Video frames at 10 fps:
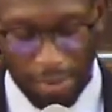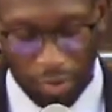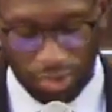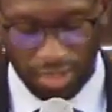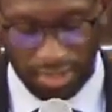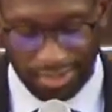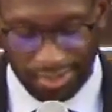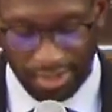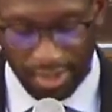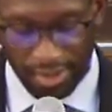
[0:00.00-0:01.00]

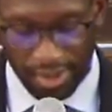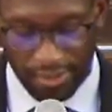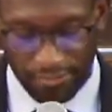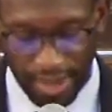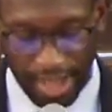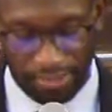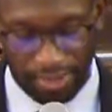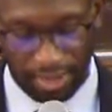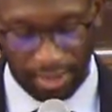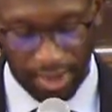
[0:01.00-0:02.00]
Moses'
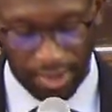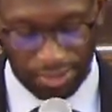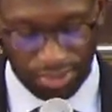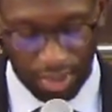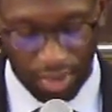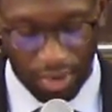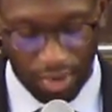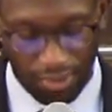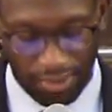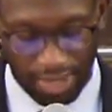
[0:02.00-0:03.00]
father-in-law saw
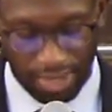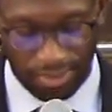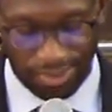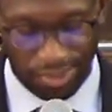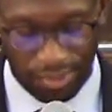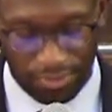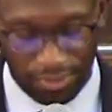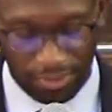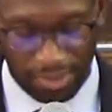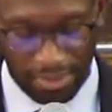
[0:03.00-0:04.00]
all that he was doing
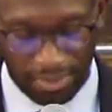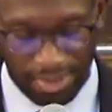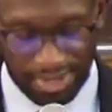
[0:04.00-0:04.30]
for the people,